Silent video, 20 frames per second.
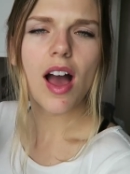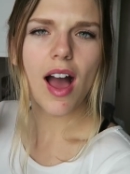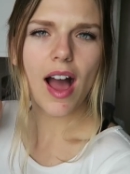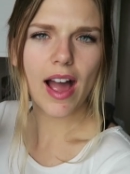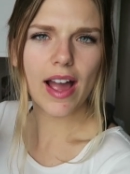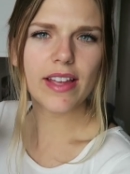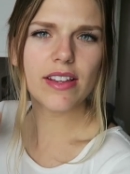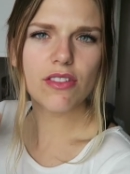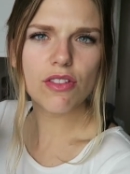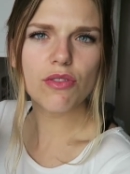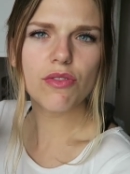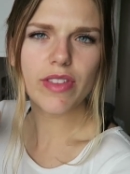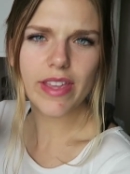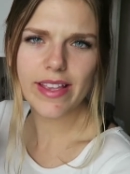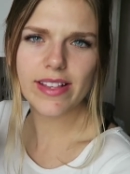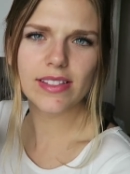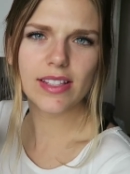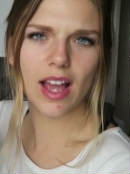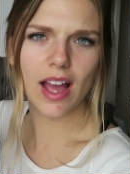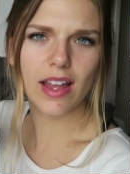I do
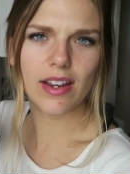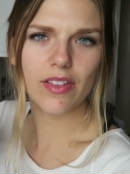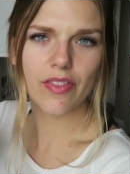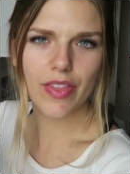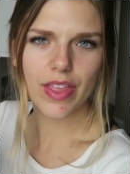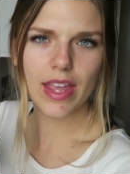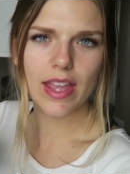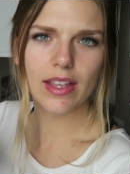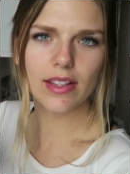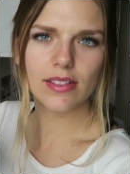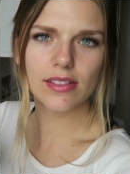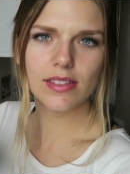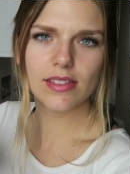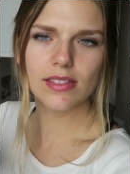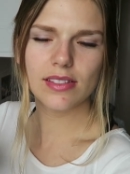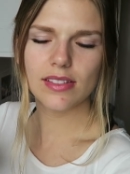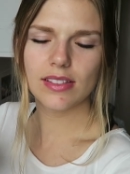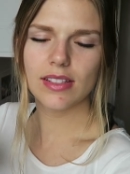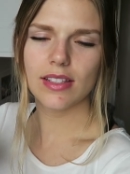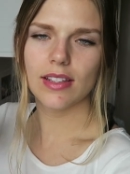these kind of
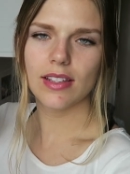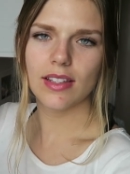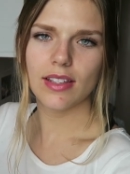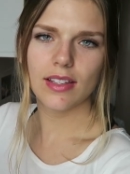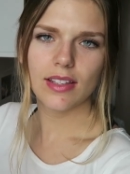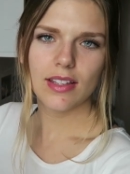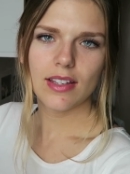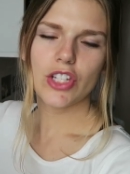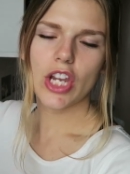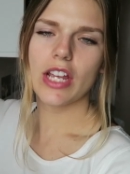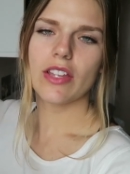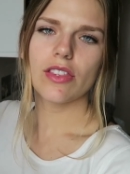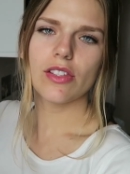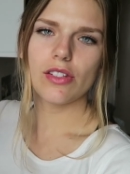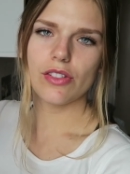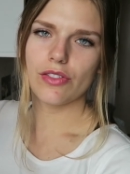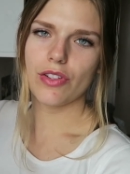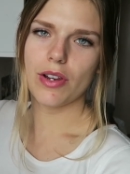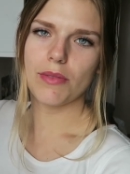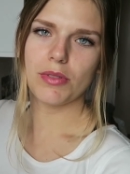things. Check the
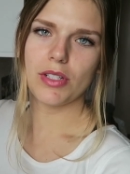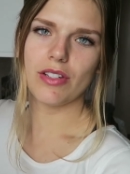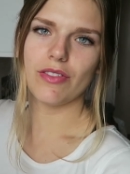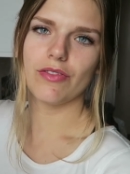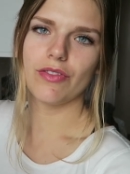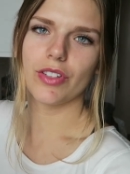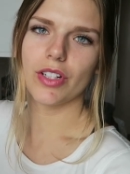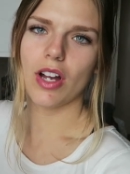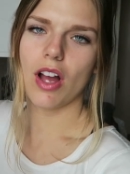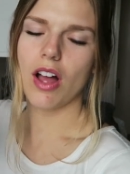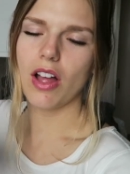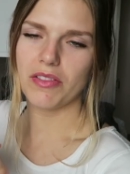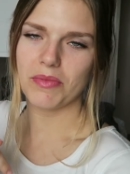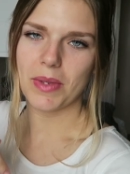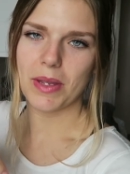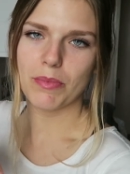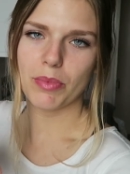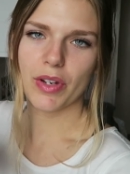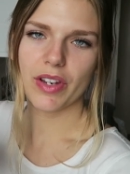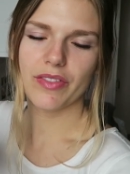description for all of
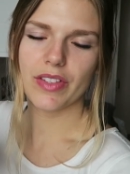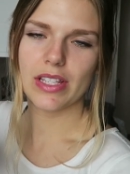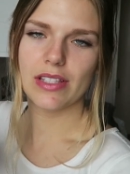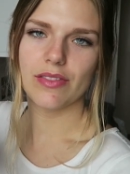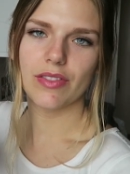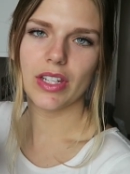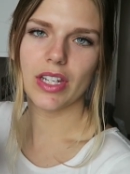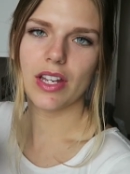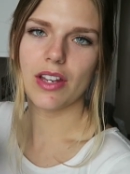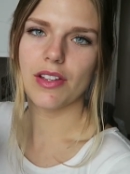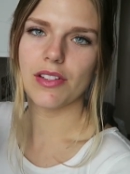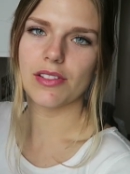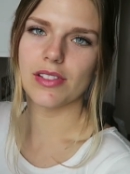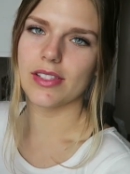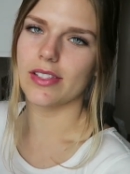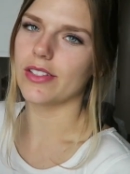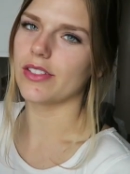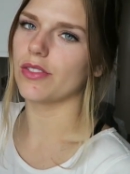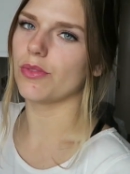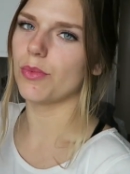my previous
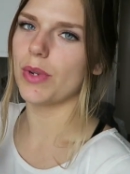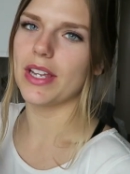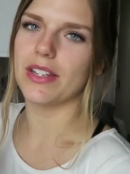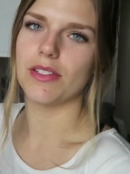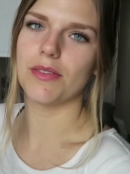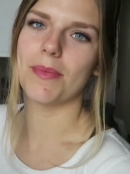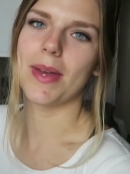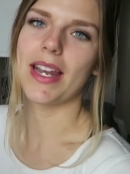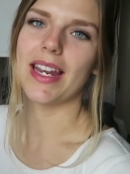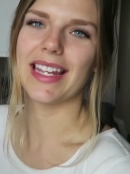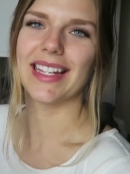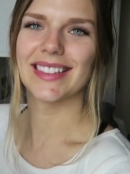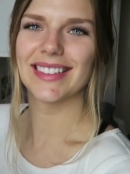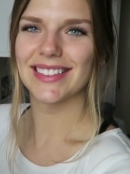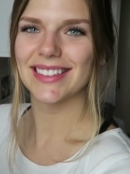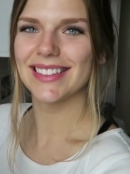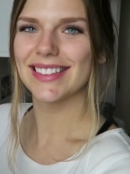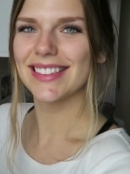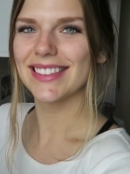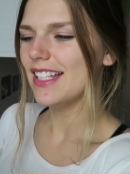videos, there's way too many.
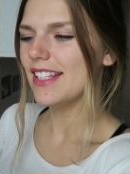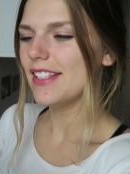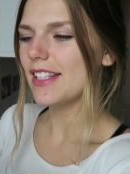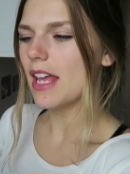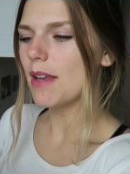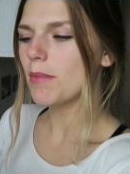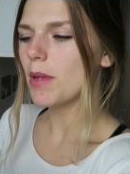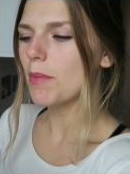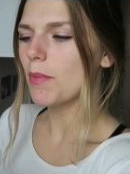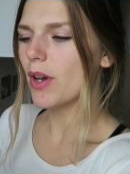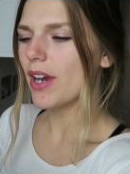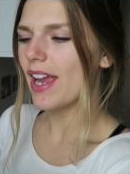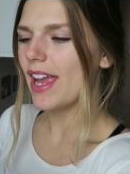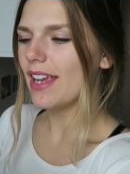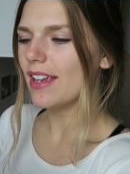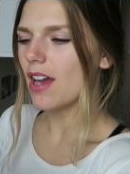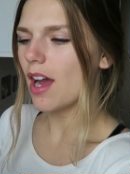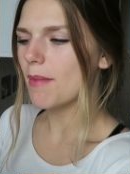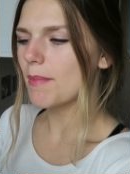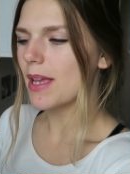Send me more
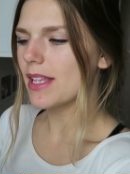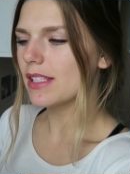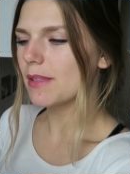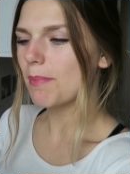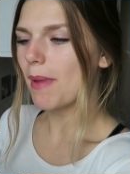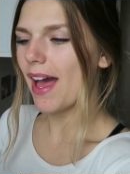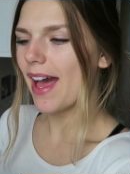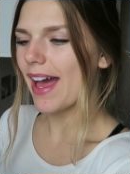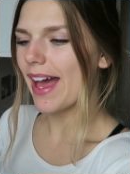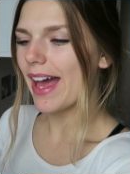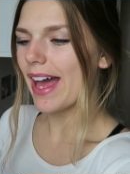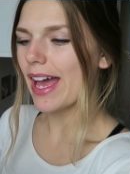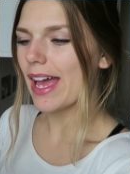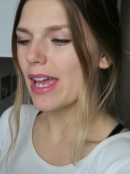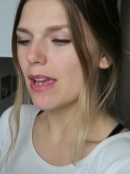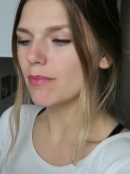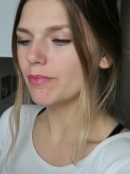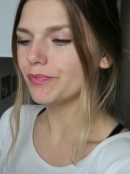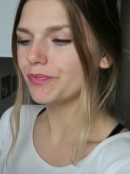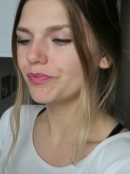hate comments,
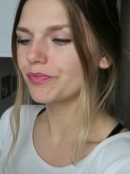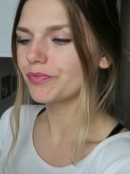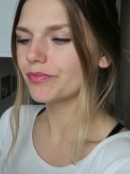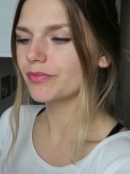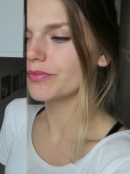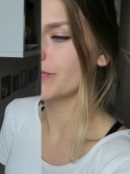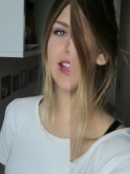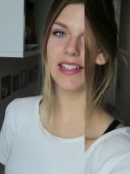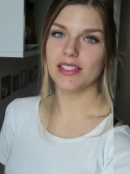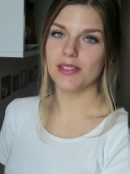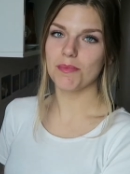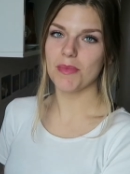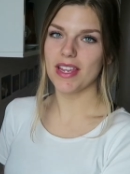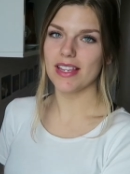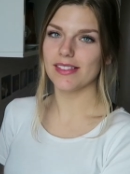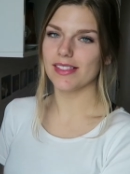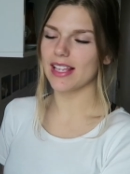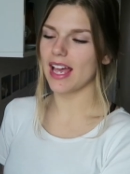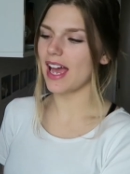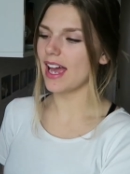bye! It's
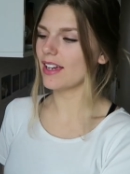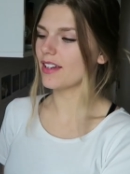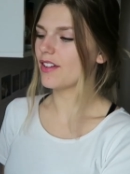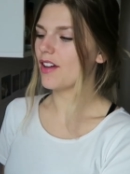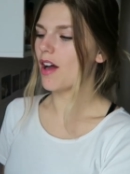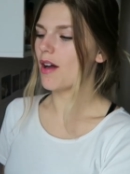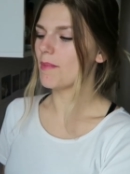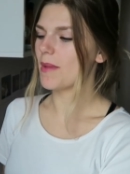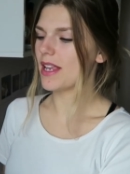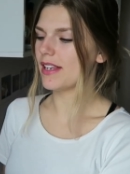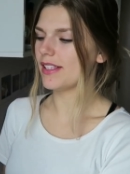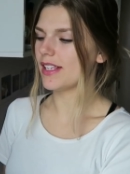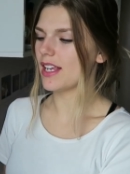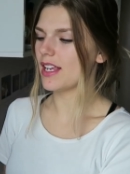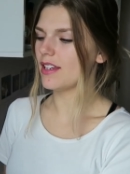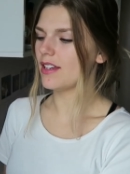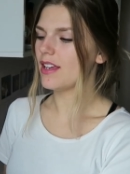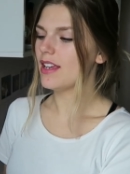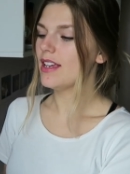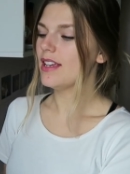me, Zach
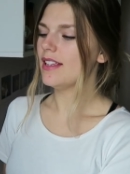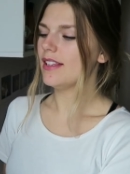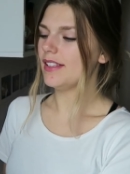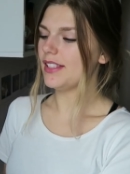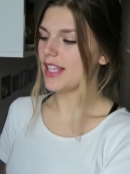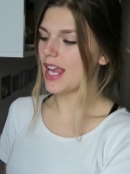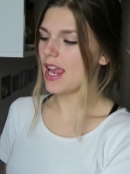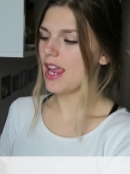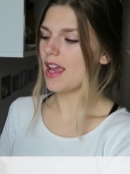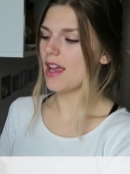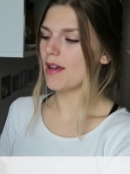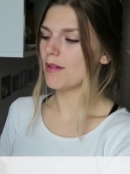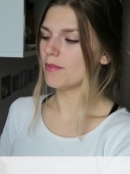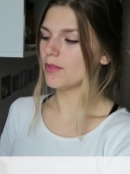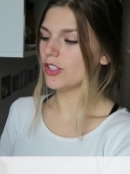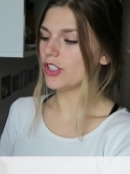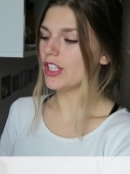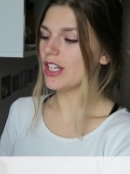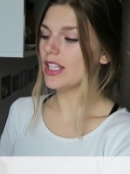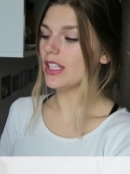commented, damn,
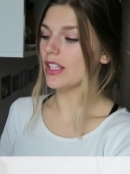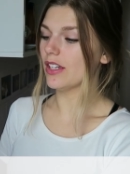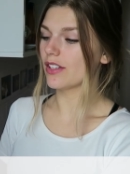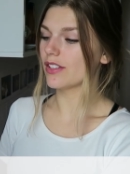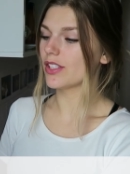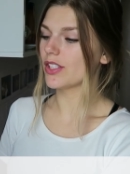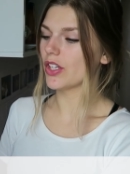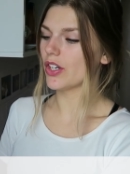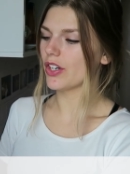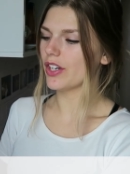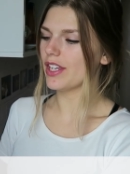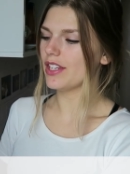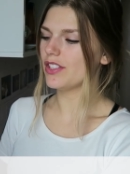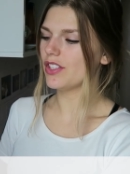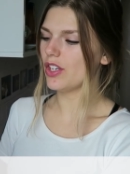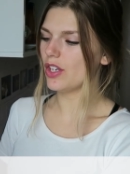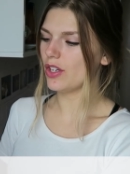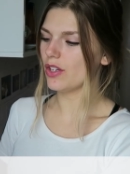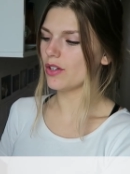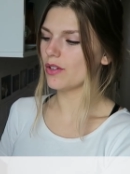she looks
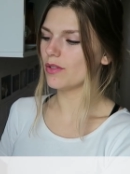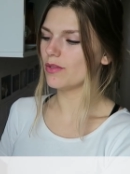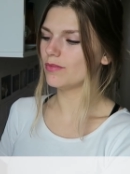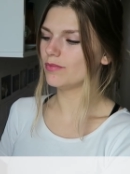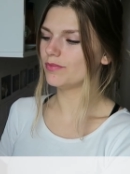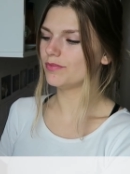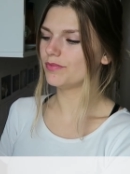thirty-two.